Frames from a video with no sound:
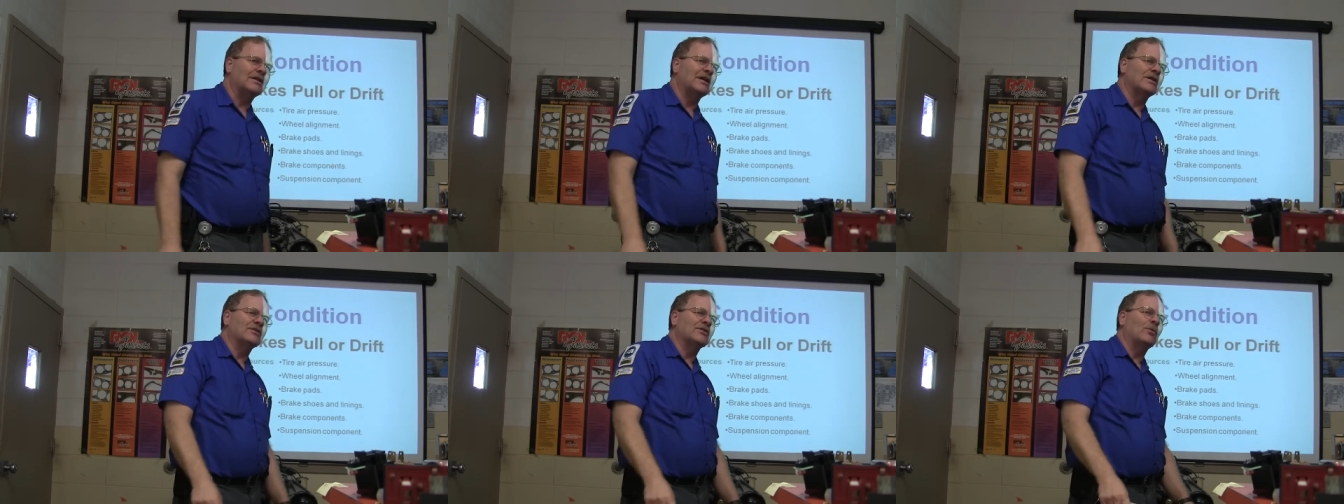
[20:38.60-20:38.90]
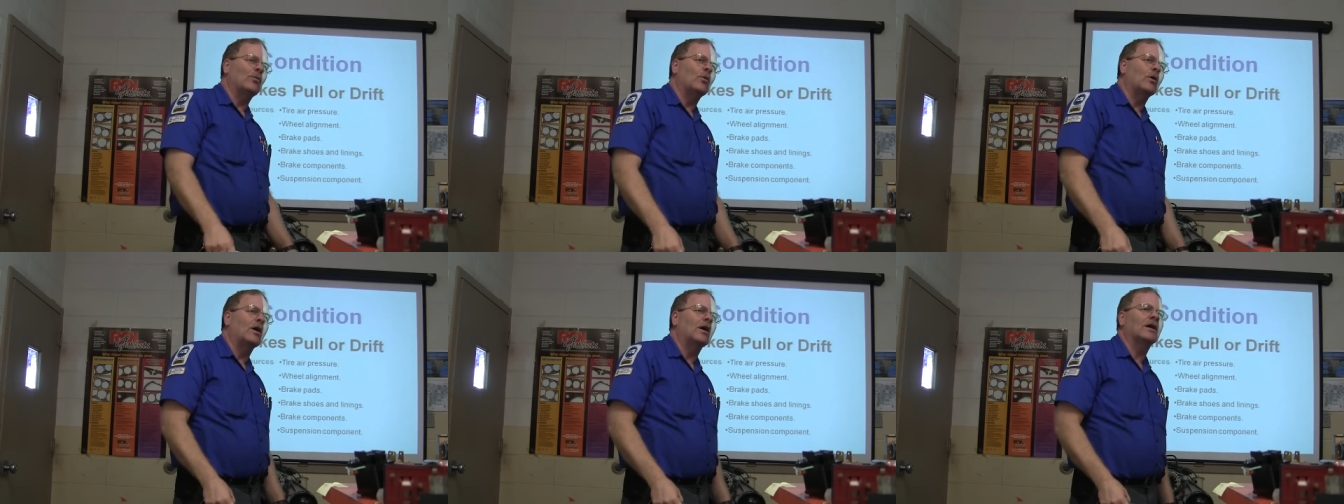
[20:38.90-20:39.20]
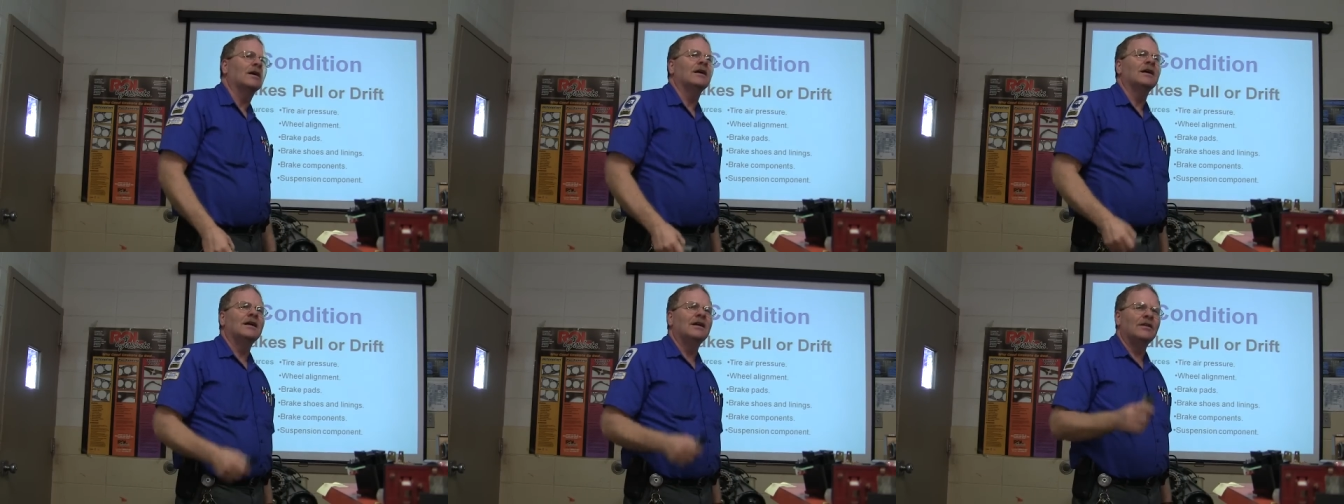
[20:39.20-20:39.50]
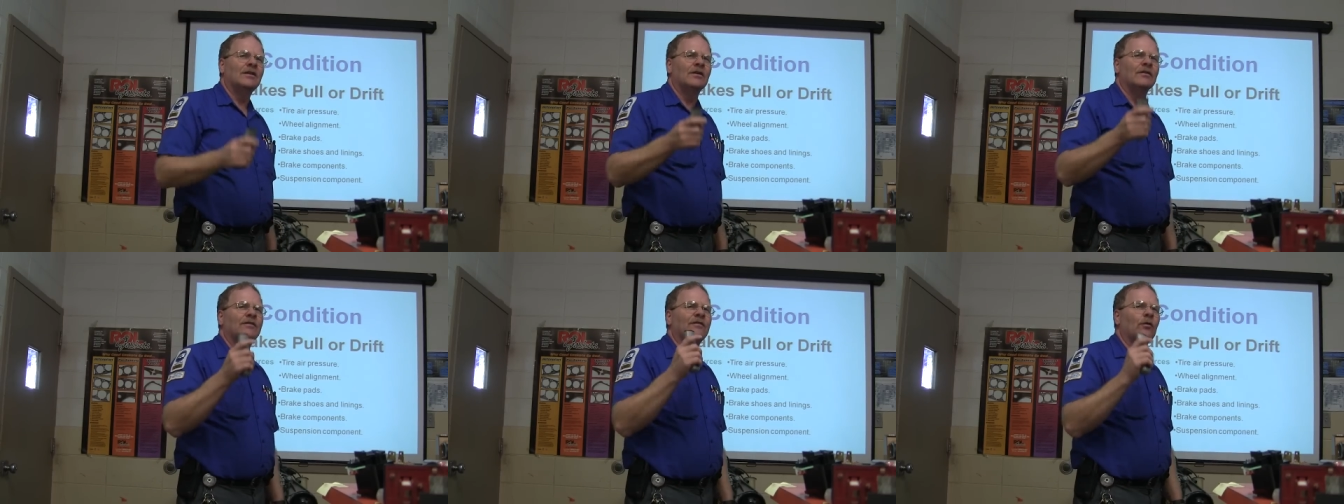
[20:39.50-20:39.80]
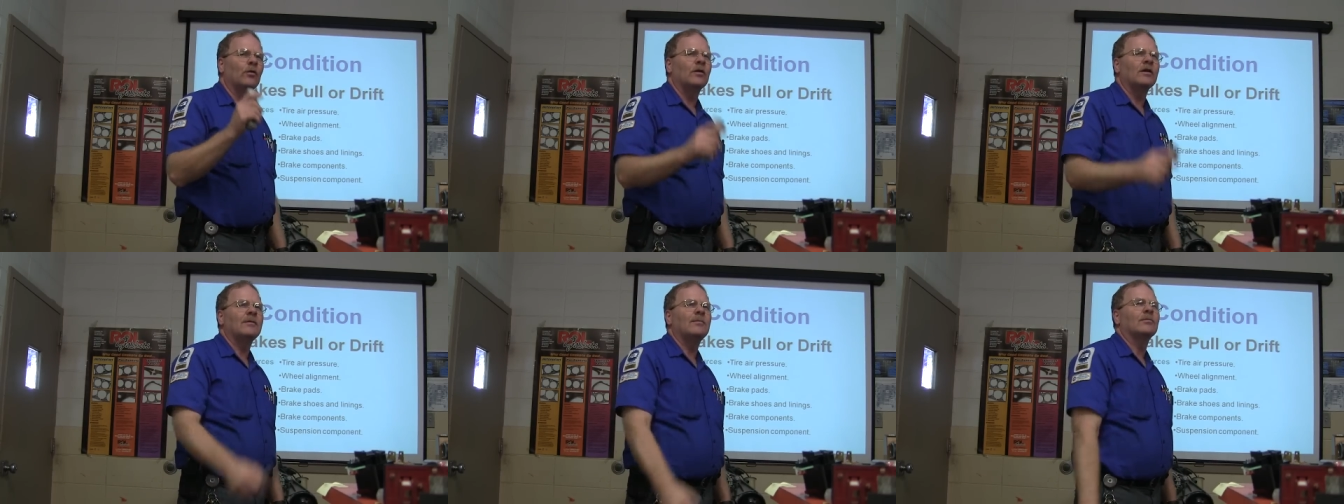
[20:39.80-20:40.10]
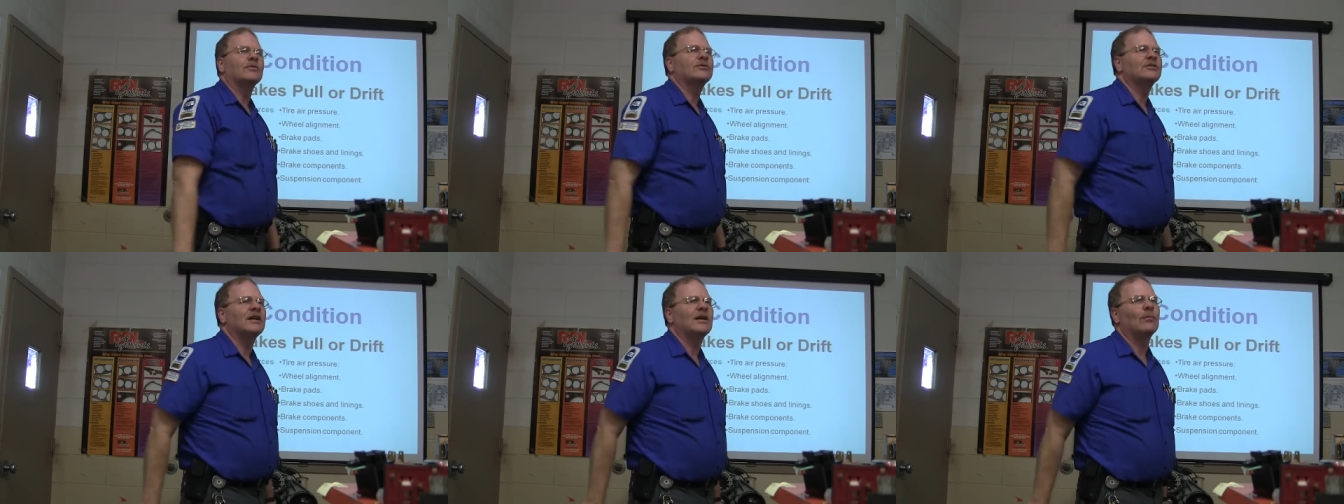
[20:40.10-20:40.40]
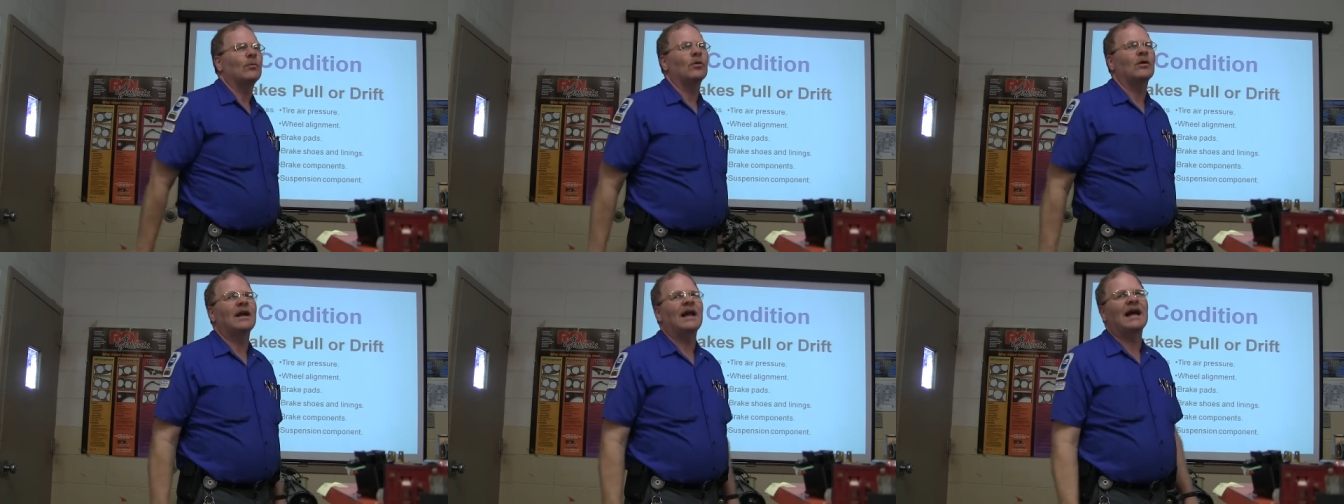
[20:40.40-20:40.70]
it doesn't work, they're 40%
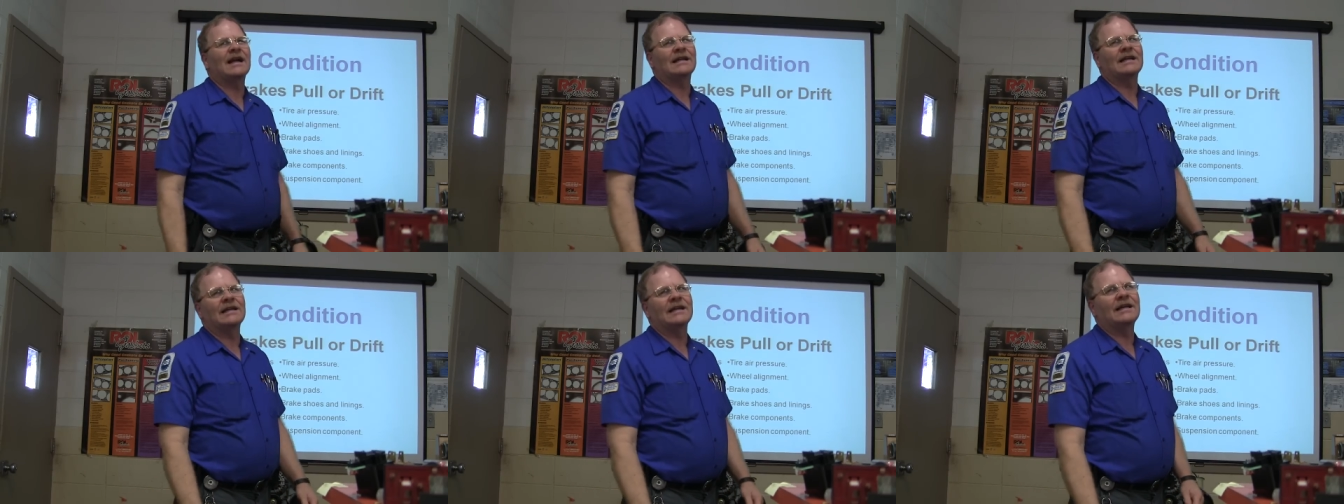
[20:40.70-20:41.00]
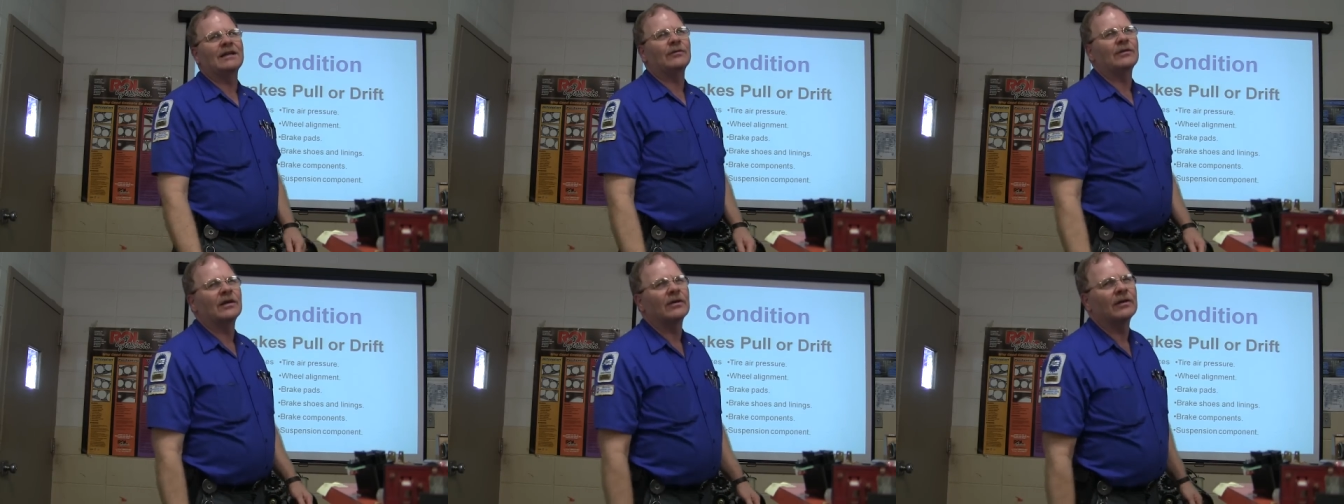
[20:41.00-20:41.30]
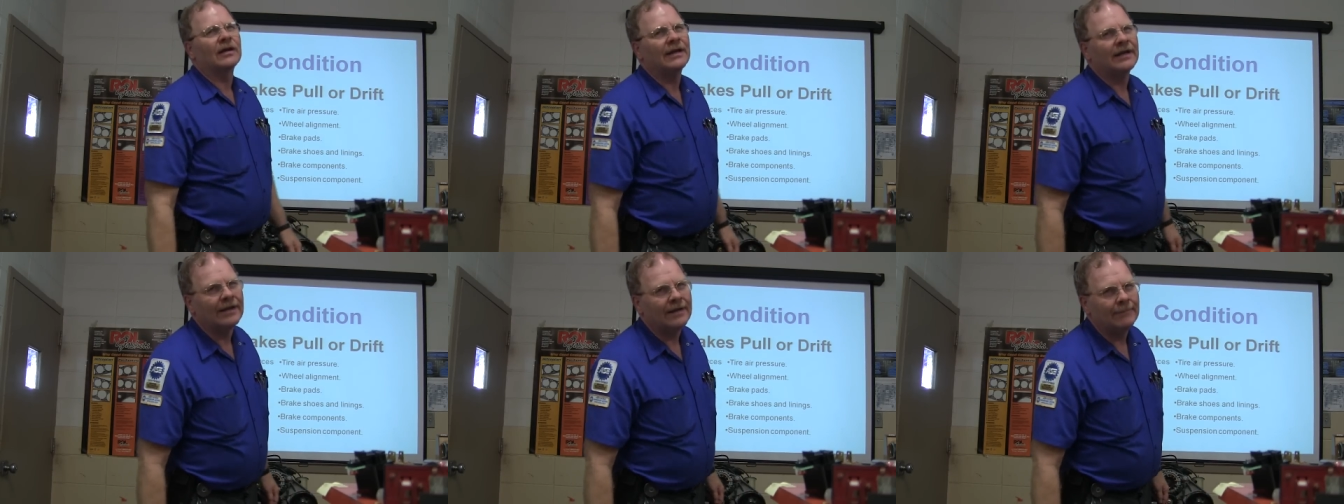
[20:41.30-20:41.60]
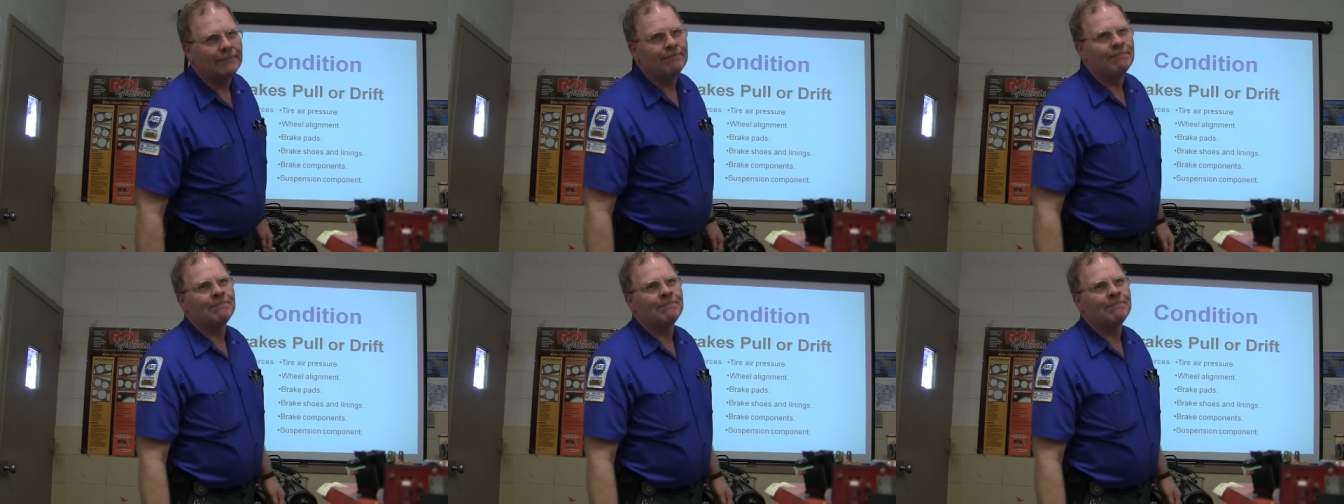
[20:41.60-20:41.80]
more likely to get rear-ended.